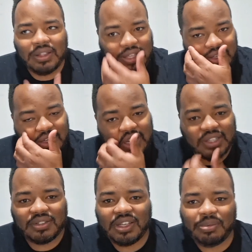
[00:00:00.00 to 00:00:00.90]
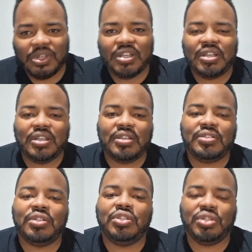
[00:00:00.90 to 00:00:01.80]
Then the next step
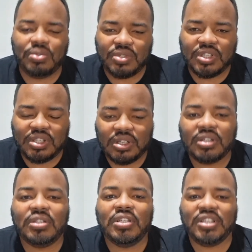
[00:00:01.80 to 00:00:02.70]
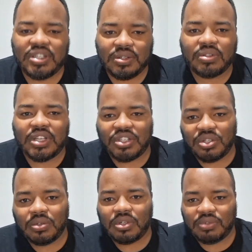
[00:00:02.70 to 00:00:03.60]
is choosing the yield that
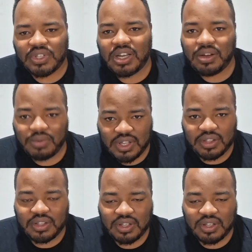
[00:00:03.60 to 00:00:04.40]
you're going to retire with.